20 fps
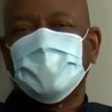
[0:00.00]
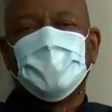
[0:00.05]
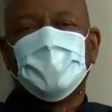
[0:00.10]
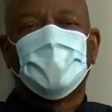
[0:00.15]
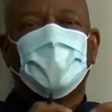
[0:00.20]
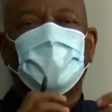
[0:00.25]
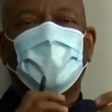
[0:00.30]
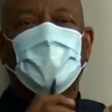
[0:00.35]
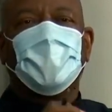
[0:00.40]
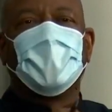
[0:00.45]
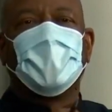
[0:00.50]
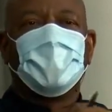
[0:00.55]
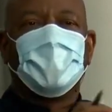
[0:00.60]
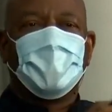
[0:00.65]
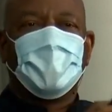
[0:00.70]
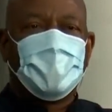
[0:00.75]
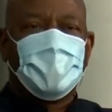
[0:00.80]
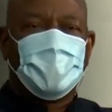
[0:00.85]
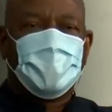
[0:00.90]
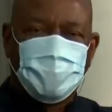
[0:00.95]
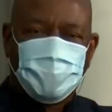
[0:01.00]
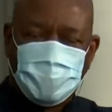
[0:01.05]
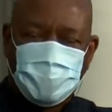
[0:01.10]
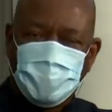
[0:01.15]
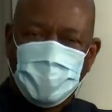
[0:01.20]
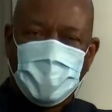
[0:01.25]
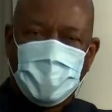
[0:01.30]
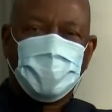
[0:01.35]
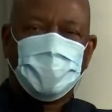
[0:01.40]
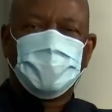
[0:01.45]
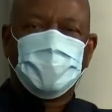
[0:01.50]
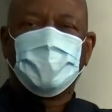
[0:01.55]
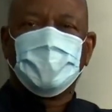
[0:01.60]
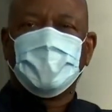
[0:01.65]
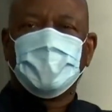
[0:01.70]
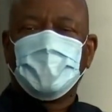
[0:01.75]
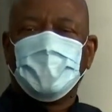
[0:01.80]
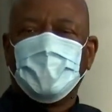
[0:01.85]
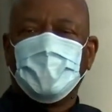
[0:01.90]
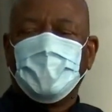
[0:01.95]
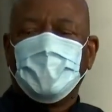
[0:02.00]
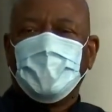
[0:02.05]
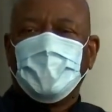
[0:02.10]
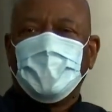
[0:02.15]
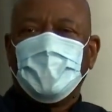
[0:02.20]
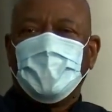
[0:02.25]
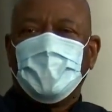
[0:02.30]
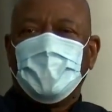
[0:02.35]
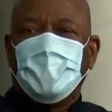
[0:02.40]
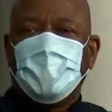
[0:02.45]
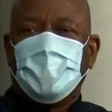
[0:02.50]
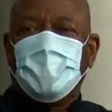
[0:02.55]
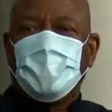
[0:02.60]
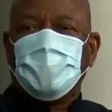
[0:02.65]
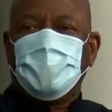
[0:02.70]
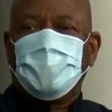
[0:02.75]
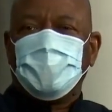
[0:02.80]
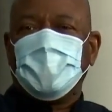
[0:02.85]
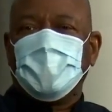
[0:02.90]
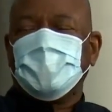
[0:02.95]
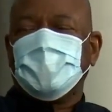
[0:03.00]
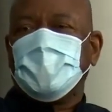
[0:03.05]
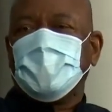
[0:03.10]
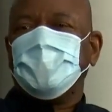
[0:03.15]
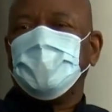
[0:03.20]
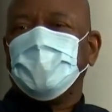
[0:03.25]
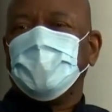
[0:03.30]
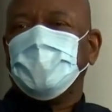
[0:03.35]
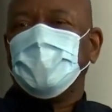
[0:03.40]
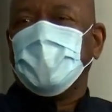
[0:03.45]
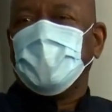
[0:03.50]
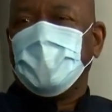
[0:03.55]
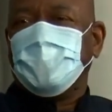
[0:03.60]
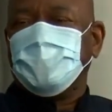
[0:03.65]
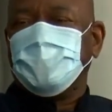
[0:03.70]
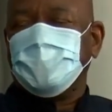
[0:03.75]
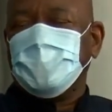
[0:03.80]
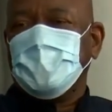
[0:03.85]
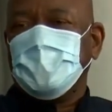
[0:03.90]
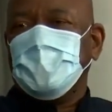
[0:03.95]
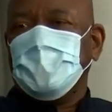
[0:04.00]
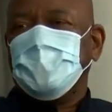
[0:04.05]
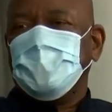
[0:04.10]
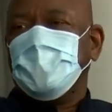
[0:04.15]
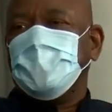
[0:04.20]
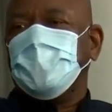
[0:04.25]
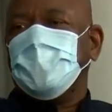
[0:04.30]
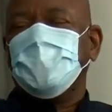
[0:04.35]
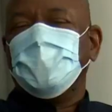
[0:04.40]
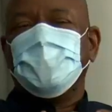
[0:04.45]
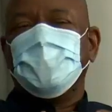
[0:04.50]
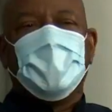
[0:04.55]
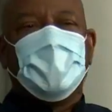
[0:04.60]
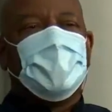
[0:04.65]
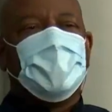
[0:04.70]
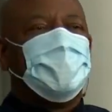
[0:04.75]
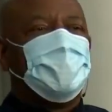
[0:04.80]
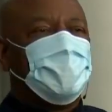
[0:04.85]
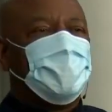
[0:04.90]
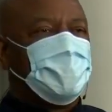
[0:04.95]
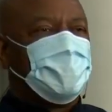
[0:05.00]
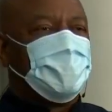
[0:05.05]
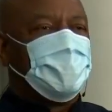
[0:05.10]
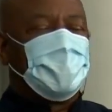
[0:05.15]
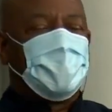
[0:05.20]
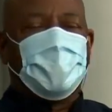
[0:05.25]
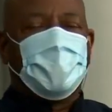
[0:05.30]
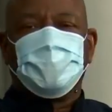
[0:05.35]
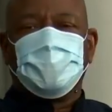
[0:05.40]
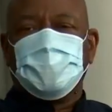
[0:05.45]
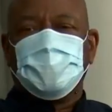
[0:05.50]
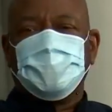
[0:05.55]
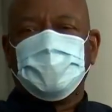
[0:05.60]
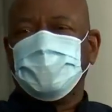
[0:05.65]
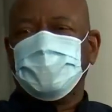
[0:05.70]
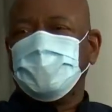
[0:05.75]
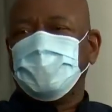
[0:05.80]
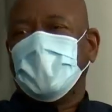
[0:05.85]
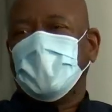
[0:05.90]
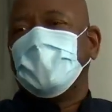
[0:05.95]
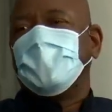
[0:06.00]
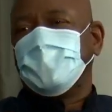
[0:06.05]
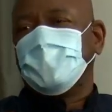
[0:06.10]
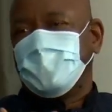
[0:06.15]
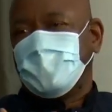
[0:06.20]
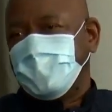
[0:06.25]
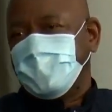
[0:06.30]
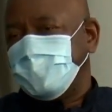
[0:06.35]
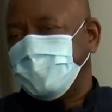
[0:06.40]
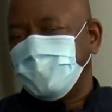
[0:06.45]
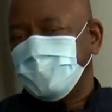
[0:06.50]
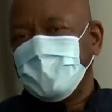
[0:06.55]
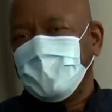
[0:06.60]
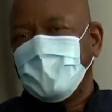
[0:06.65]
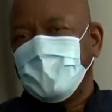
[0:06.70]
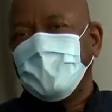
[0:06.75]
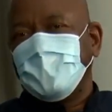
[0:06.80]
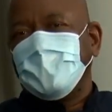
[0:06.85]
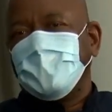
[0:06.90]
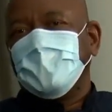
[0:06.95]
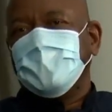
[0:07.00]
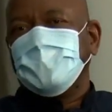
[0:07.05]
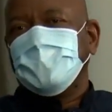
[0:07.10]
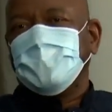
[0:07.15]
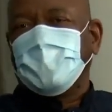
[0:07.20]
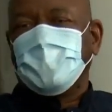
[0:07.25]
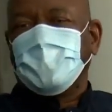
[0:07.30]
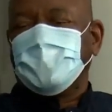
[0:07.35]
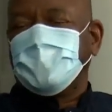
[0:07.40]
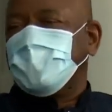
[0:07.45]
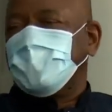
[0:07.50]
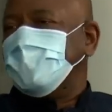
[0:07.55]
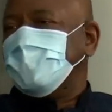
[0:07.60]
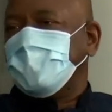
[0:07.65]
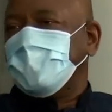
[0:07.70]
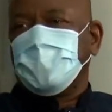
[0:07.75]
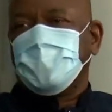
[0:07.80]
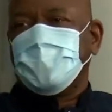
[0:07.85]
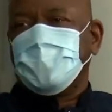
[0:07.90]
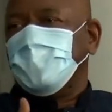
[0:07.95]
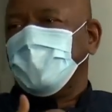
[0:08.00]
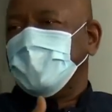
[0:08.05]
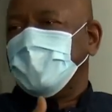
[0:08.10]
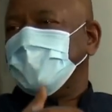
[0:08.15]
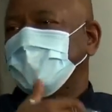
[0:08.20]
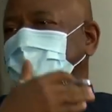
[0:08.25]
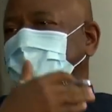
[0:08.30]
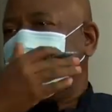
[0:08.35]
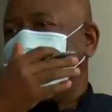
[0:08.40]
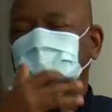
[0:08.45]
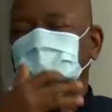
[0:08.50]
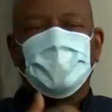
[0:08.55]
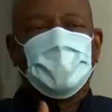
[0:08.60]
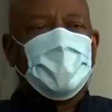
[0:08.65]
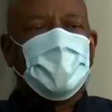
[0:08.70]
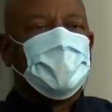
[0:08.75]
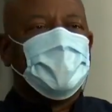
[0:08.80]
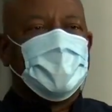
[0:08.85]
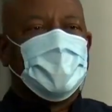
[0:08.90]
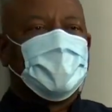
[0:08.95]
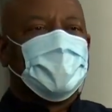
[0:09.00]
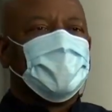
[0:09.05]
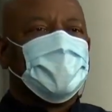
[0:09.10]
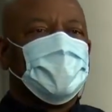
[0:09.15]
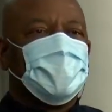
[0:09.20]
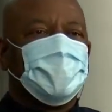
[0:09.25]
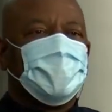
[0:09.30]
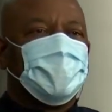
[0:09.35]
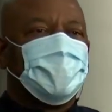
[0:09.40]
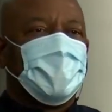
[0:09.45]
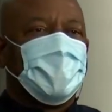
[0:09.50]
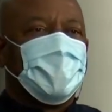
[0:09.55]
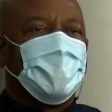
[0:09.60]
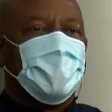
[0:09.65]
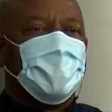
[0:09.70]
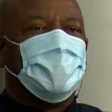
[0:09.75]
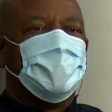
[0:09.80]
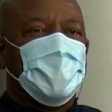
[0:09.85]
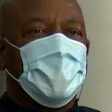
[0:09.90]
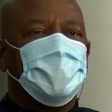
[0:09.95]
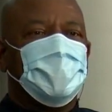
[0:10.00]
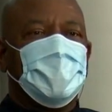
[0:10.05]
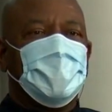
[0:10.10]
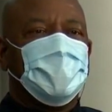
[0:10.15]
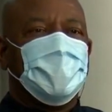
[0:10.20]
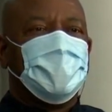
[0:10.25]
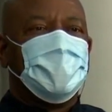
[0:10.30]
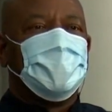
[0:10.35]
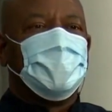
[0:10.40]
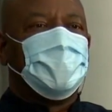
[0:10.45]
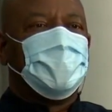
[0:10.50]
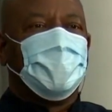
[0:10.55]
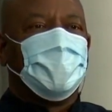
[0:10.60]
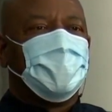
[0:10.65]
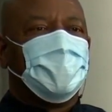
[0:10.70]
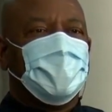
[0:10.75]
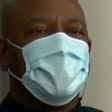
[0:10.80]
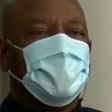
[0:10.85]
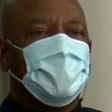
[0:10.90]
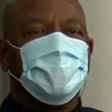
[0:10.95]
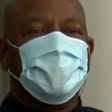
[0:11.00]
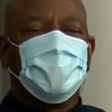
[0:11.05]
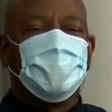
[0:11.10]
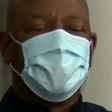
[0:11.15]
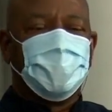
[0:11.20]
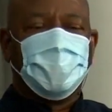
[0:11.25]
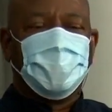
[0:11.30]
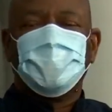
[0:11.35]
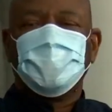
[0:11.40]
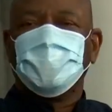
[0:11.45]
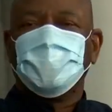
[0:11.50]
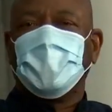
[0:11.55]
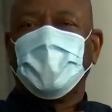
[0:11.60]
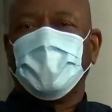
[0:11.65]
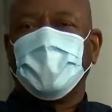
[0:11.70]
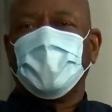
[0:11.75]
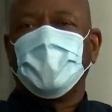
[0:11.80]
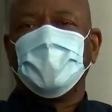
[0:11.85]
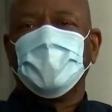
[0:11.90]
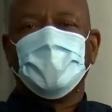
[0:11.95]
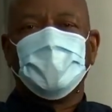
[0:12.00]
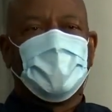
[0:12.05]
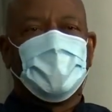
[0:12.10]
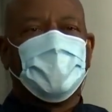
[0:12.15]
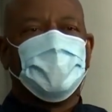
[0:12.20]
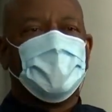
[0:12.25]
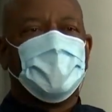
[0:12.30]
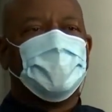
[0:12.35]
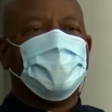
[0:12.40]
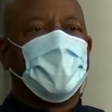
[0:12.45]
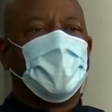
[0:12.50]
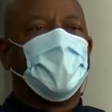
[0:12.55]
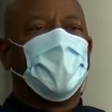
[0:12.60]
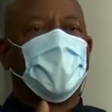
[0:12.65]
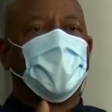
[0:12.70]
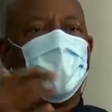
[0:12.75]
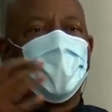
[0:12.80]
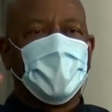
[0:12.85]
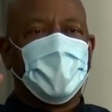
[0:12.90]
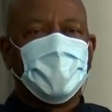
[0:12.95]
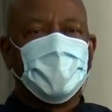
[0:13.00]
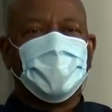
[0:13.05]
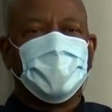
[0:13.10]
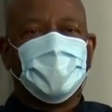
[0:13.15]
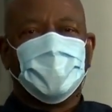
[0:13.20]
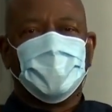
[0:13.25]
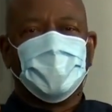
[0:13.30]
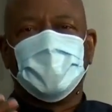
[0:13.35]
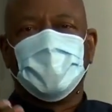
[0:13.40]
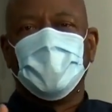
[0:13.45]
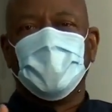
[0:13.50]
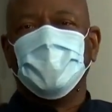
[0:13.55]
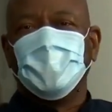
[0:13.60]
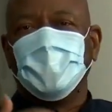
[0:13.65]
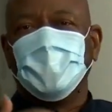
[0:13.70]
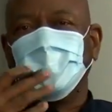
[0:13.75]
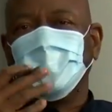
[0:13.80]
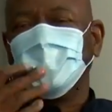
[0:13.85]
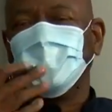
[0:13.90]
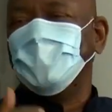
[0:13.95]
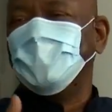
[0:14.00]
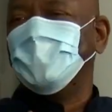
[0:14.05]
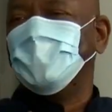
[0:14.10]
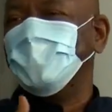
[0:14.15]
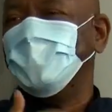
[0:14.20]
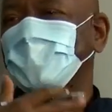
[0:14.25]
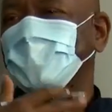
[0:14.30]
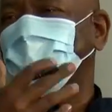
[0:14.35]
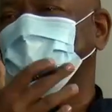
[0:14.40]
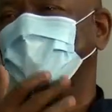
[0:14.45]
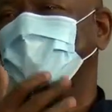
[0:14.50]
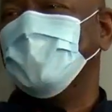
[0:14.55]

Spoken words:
is no longer there in the family? For example, you have people who benefit, say, from child grant. Child grant, I don't know what's the age limit, but then maybe these children, if you go into the records, they have never grown. So somebody continues to